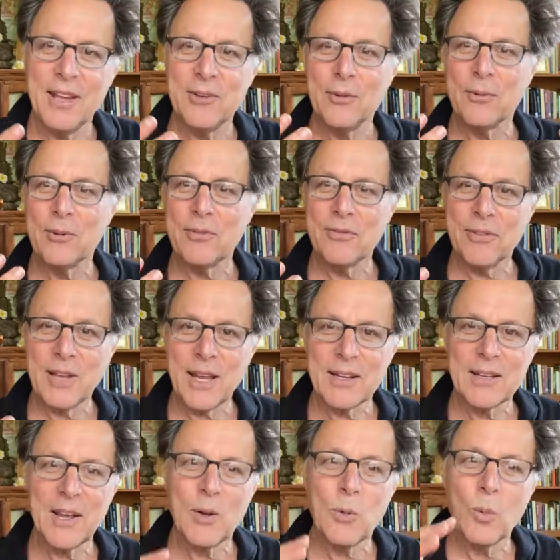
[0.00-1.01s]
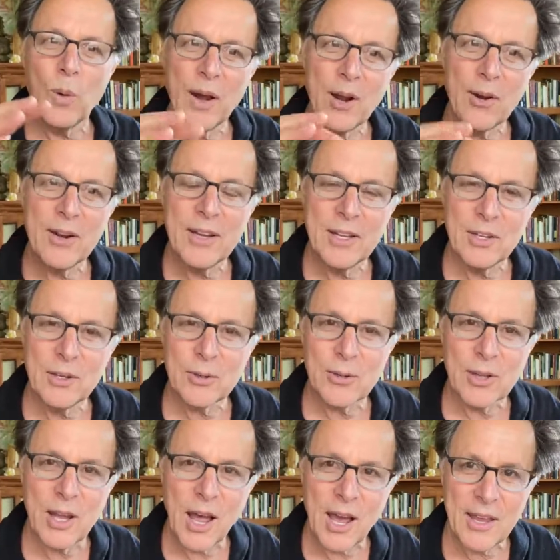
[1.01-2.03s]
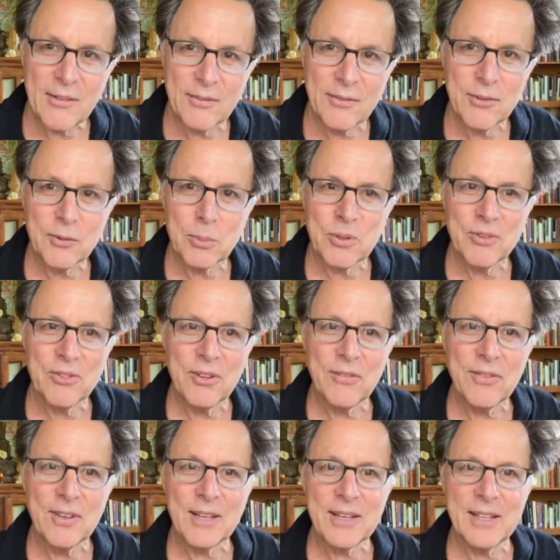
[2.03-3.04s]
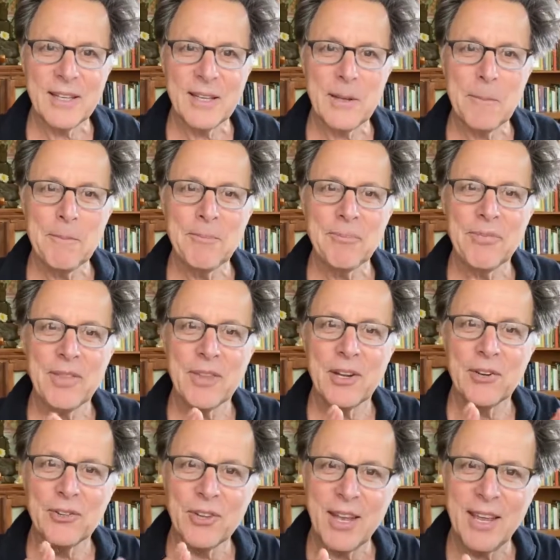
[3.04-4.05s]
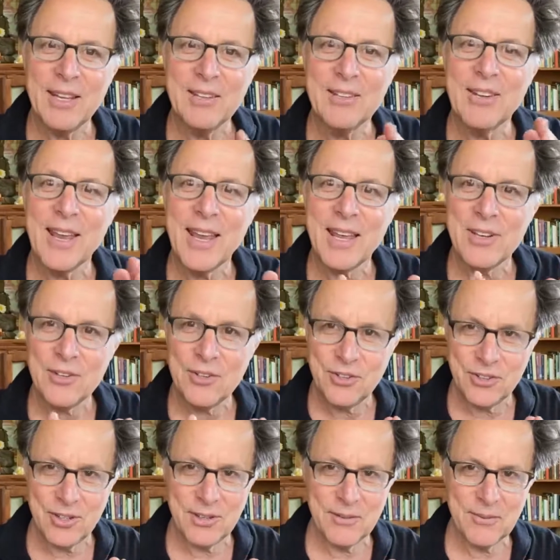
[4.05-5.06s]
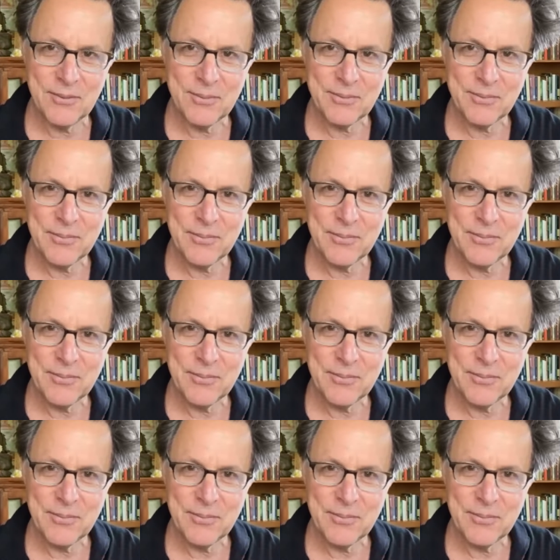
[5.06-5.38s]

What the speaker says: and to reflect on where in your life specifically there's a tension